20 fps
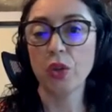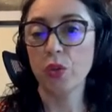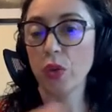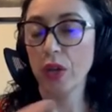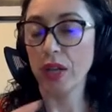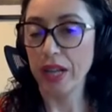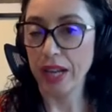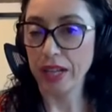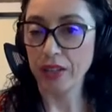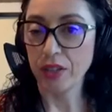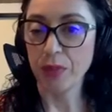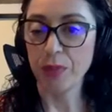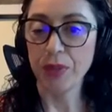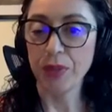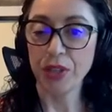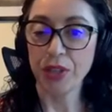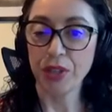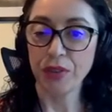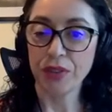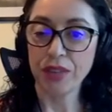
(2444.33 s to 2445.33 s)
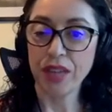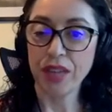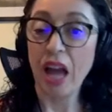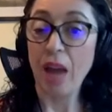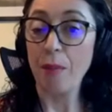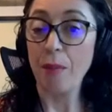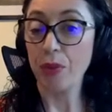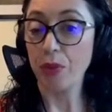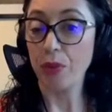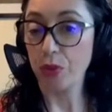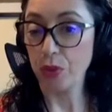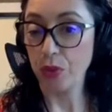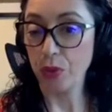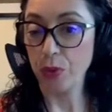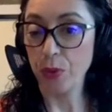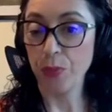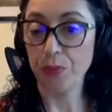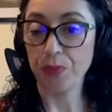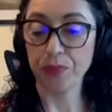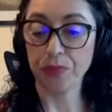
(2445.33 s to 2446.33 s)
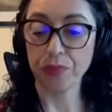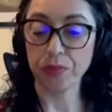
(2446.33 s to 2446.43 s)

to a later period of time to